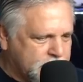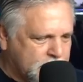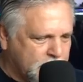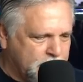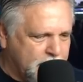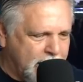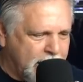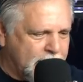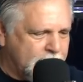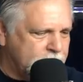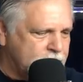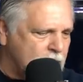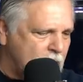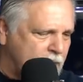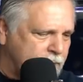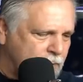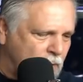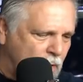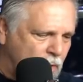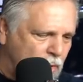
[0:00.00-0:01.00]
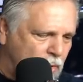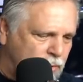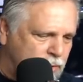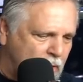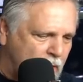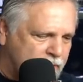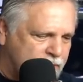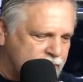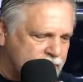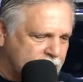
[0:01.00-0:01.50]
to
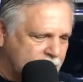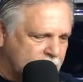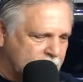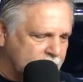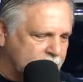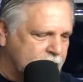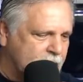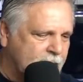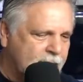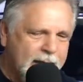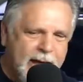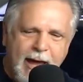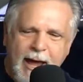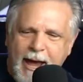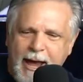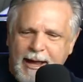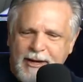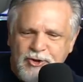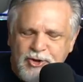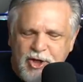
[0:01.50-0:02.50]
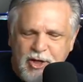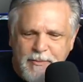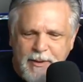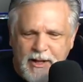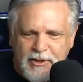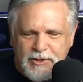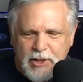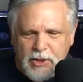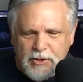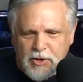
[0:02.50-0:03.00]

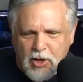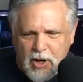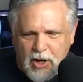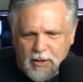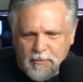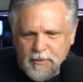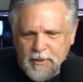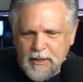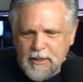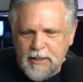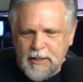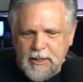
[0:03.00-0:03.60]
ben.o.cichlid@gmail.com.